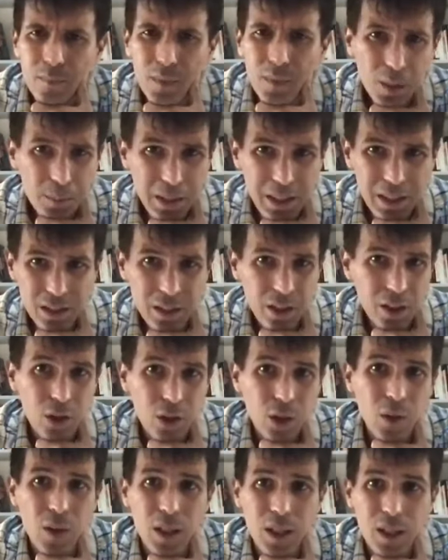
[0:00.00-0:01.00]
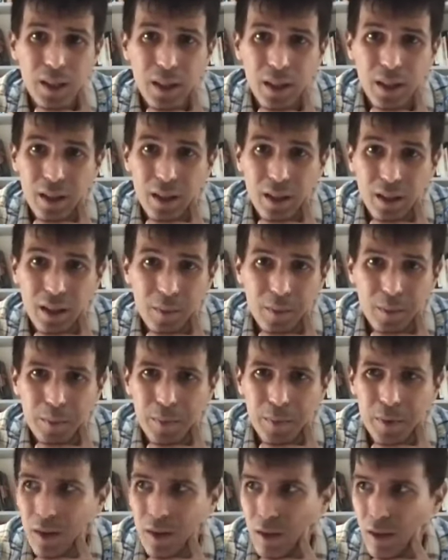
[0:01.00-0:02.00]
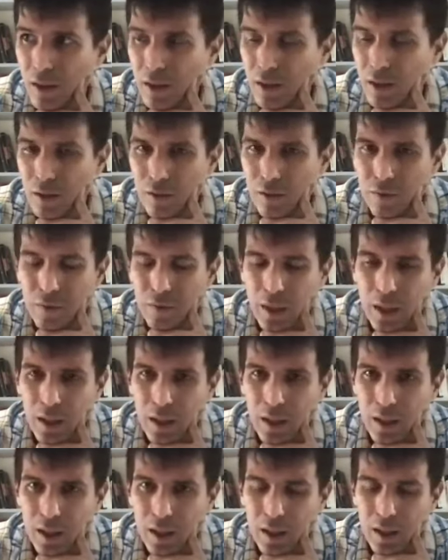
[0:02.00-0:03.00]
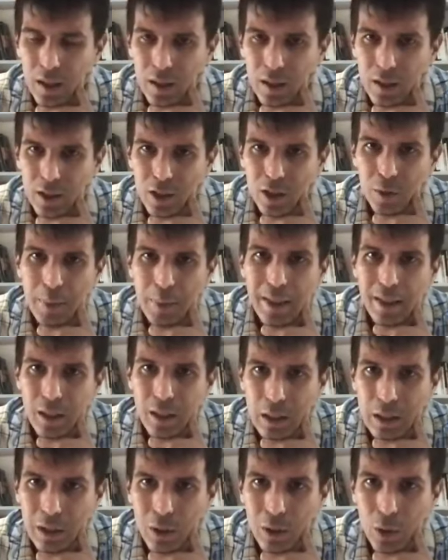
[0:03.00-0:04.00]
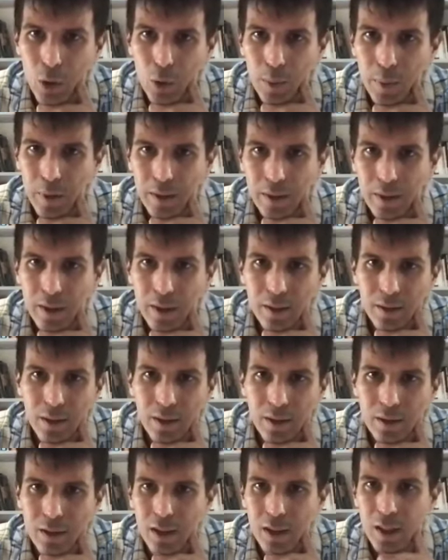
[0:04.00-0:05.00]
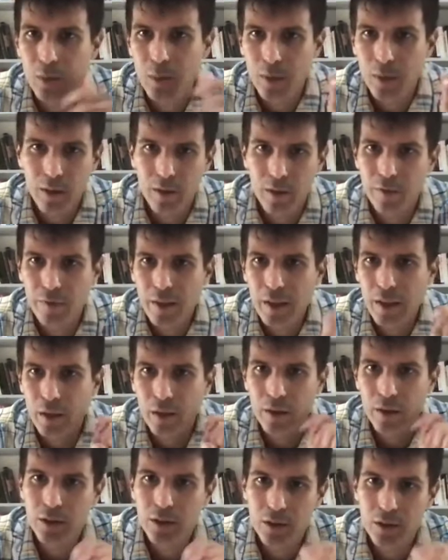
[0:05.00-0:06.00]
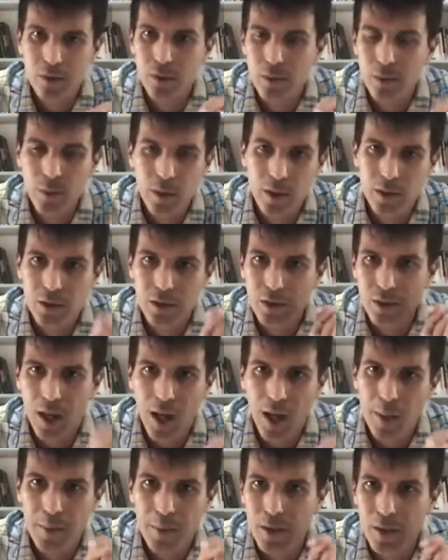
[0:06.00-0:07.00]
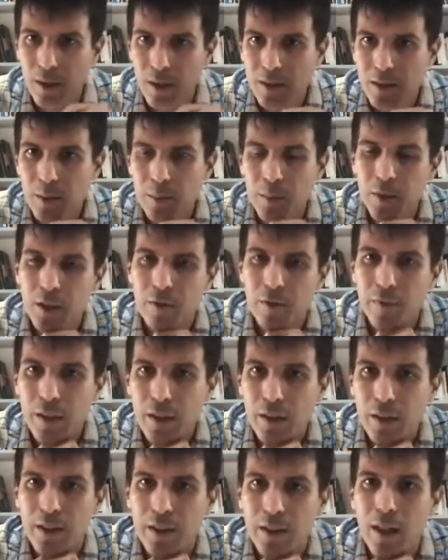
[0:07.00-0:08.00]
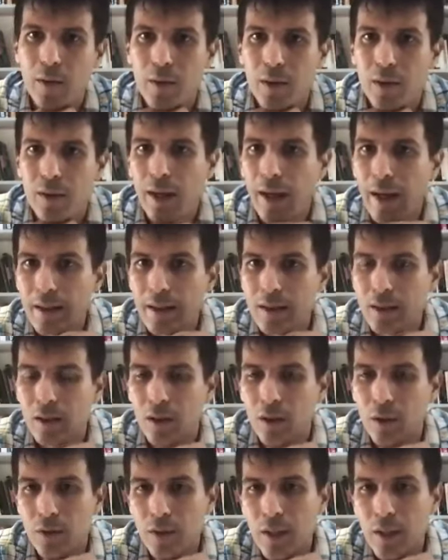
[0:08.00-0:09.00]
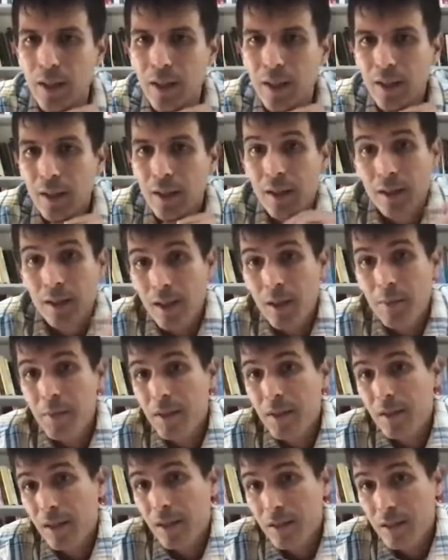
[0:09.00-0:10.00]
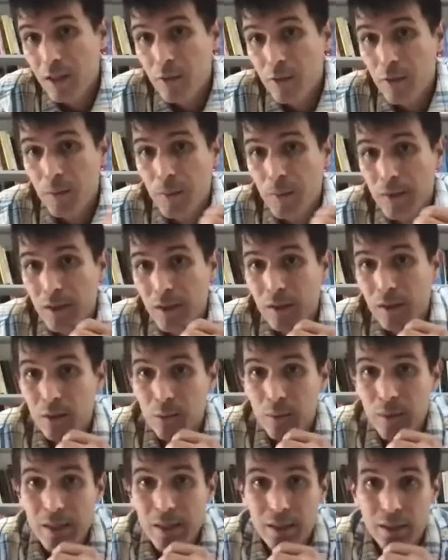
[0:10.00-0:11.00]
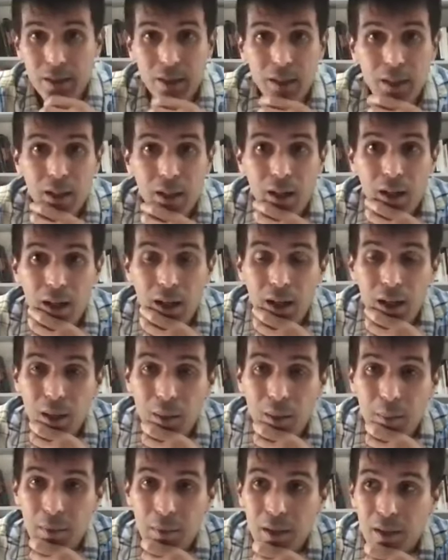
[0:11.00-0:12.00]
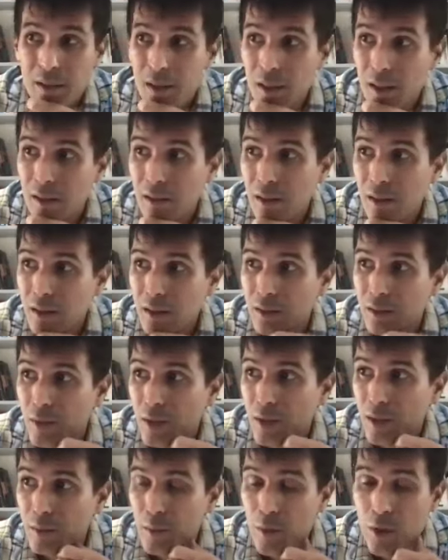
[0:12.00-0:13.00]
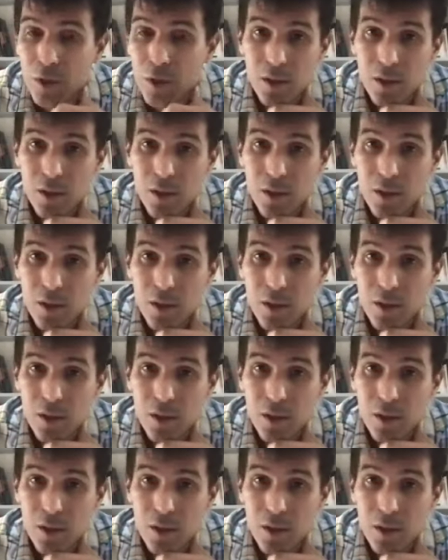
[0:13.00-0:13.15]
because they sort of spin a globe and see where it stops, as they put their finger down with their eyes closed. They're coming to the United States for a particular reason, and in most